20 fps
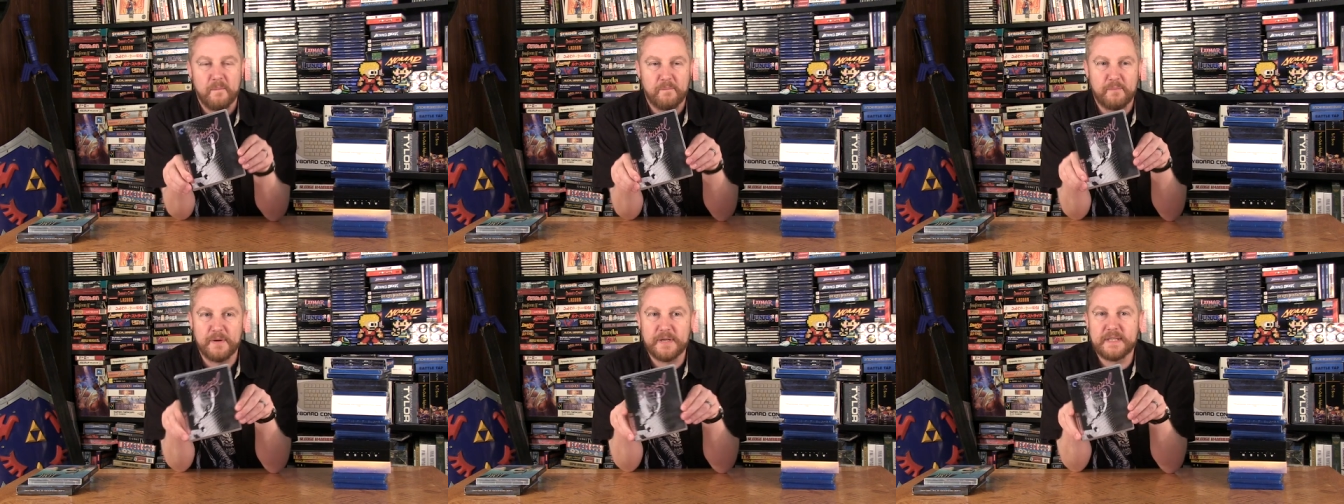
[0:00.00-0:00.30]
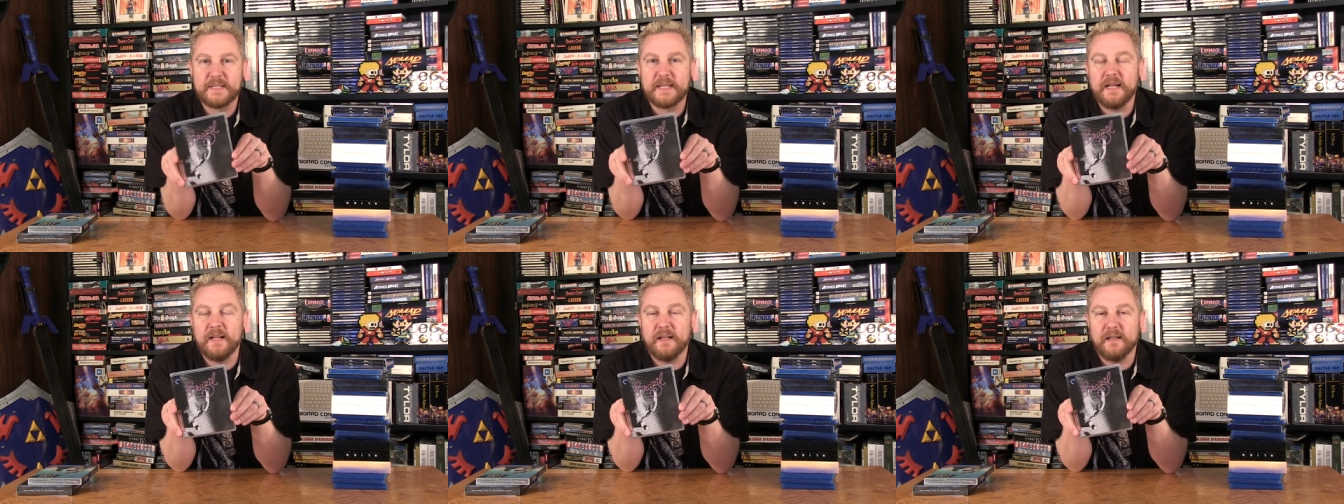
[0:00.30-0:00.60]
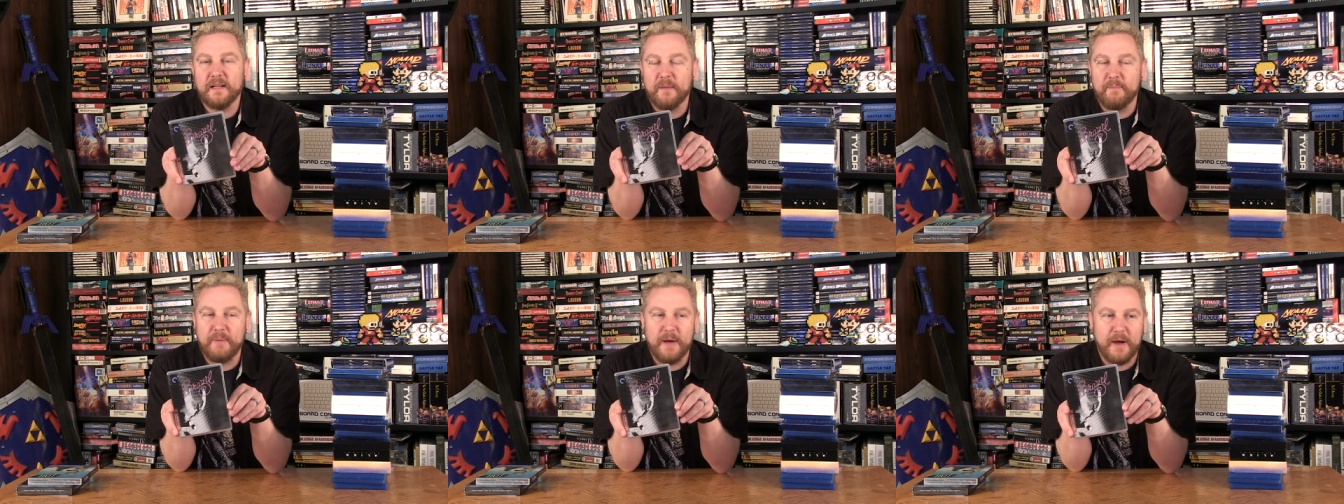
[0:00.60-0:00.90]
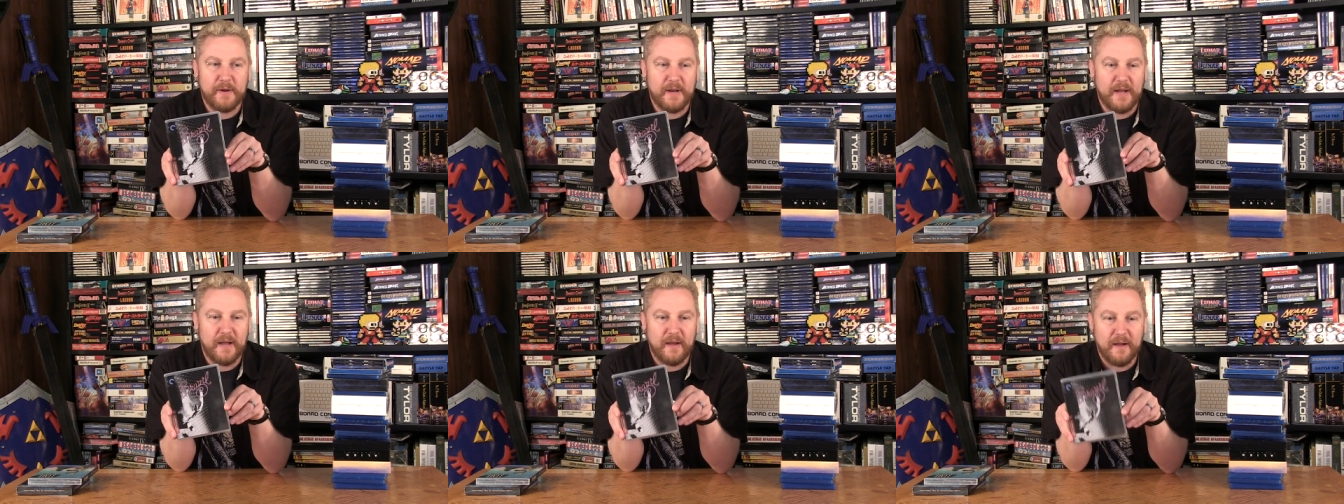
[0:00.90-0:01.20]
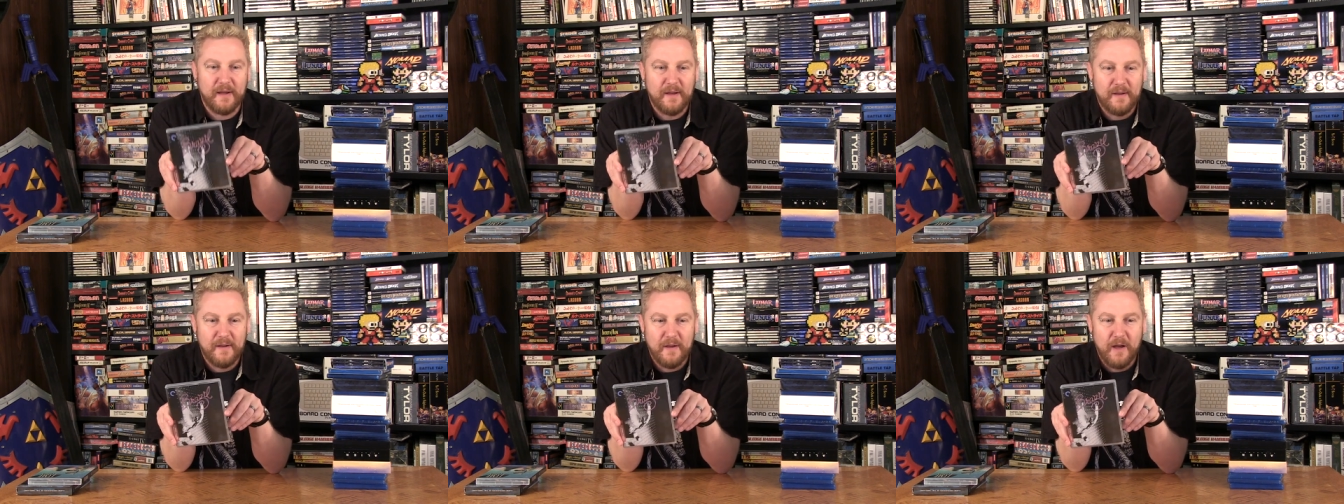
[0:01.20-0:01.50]
Brazil about
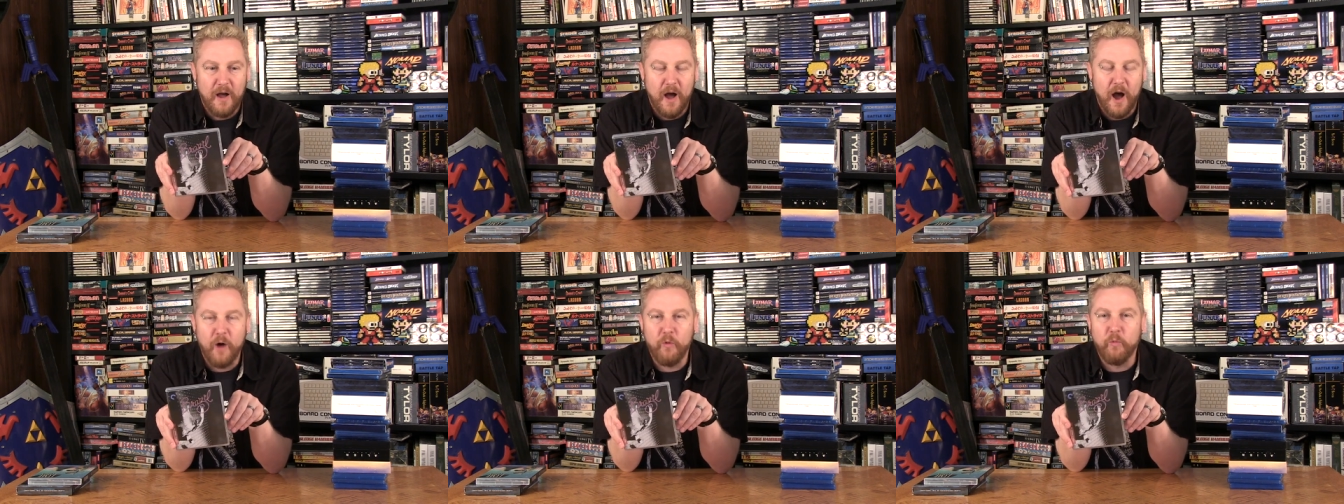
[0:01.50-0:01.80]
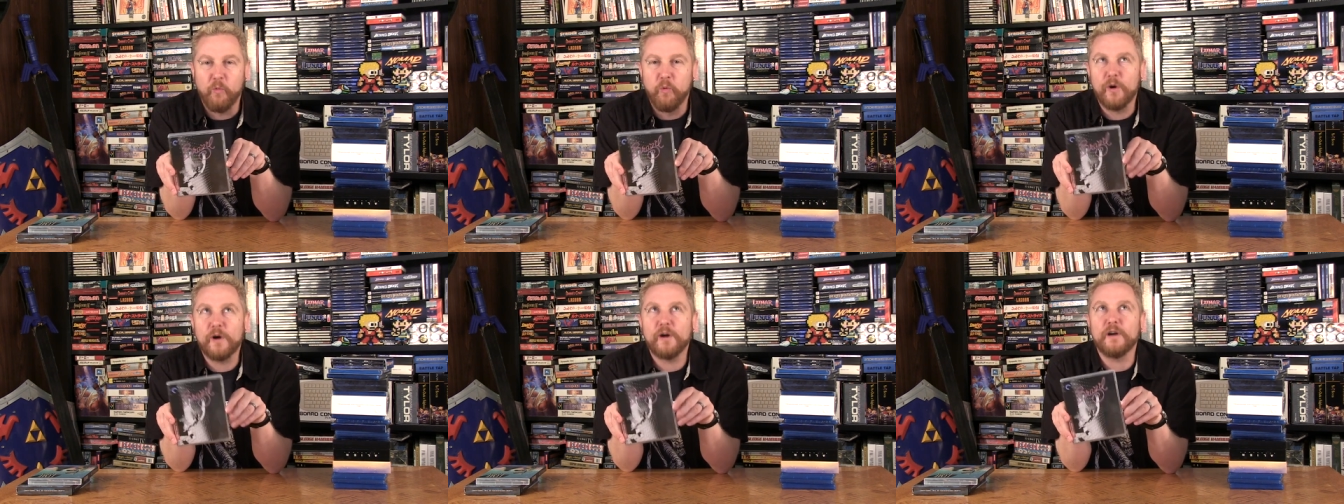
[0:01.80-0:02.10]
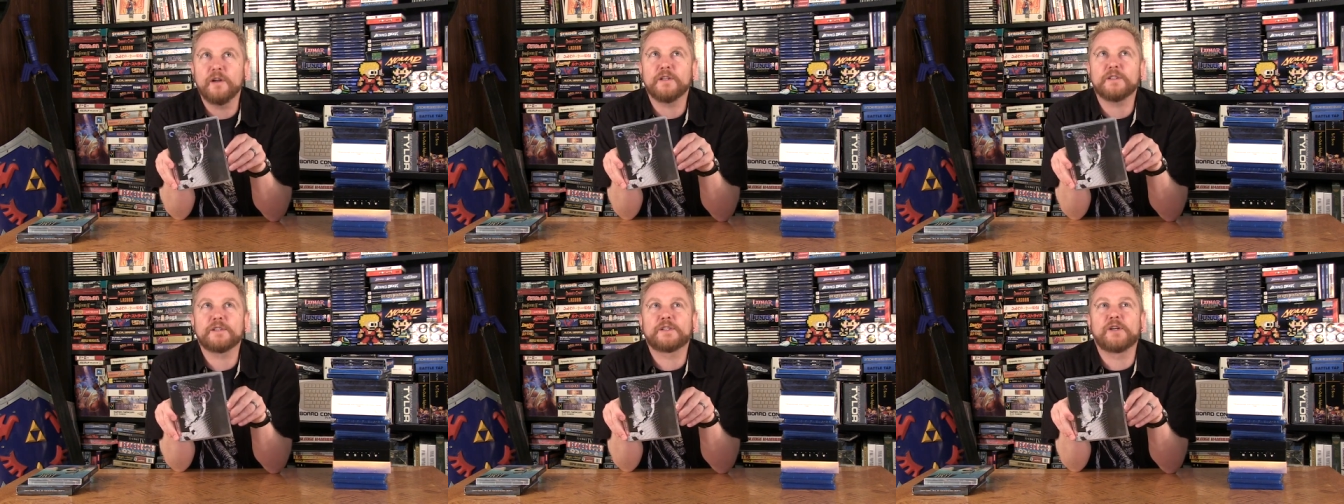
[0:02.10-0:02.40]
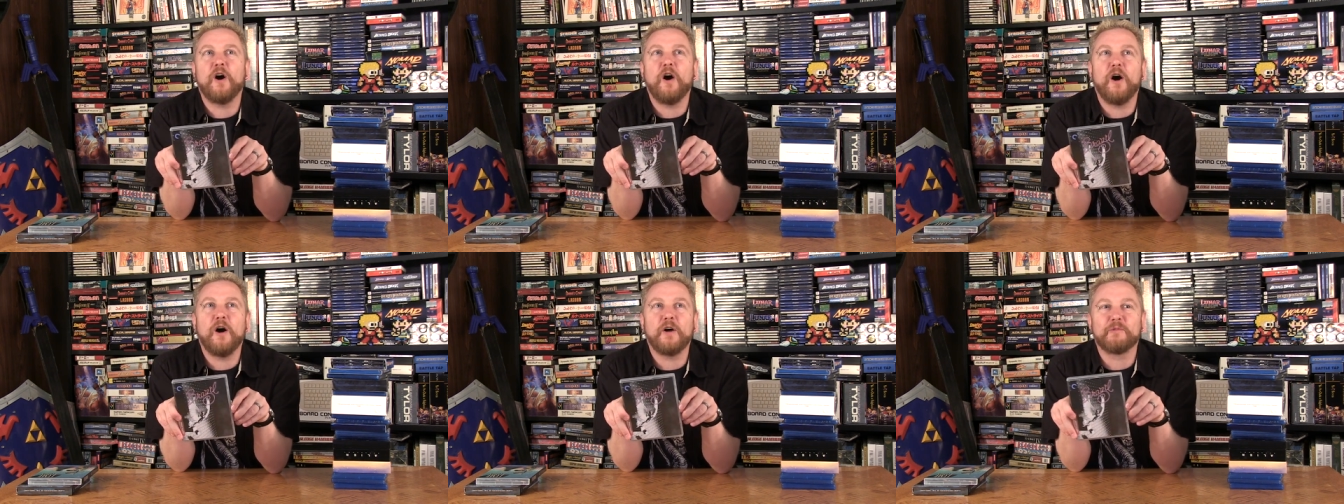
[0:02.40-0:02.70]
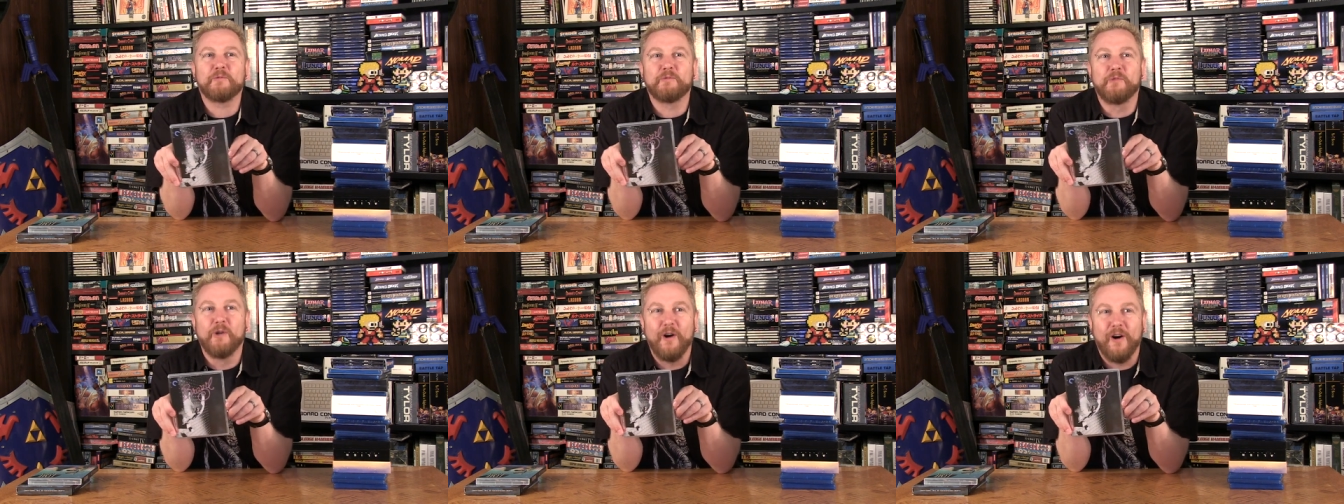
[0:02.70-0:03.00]
a a world gone